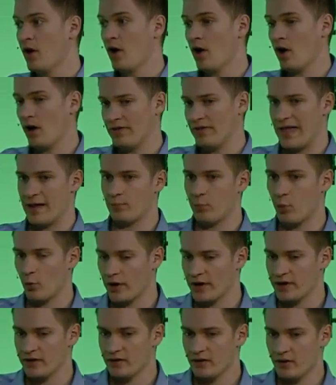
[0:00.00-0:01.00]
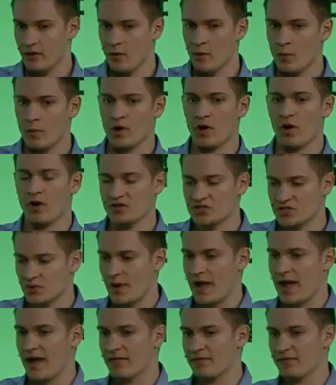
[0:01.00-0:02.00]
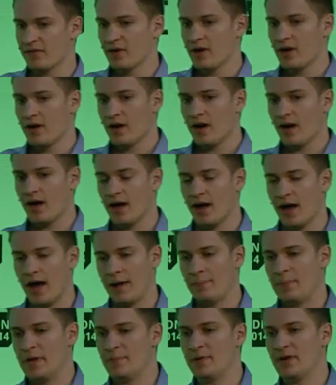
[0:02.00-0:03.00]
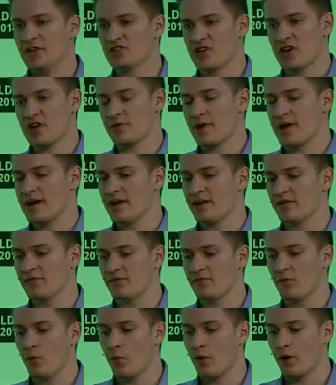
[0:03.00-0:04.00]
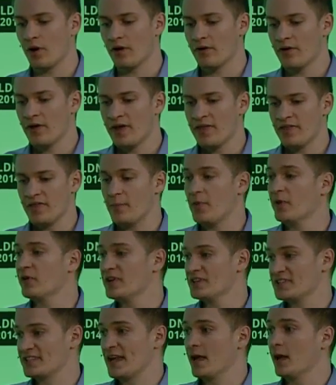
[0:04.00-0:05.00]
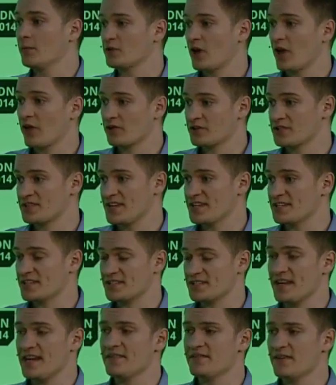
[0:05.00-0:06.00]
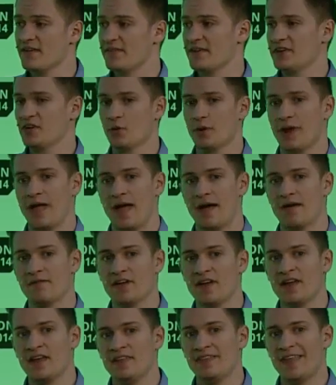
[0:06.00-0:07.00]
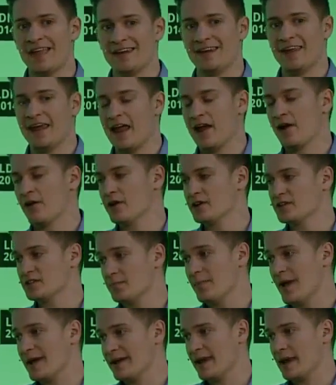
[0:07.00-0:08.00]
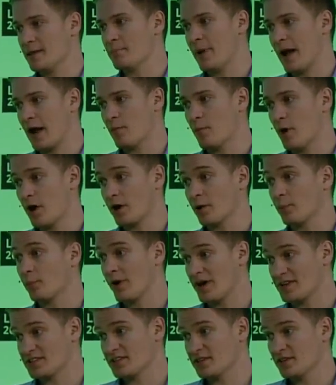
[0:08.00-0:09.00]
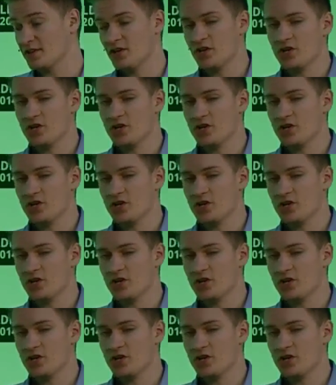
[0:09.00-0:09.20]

on that point. We also have uh, IP being generated for the ability to scale up to other diseases, even if they don't have that inherent magnetic biomarker present.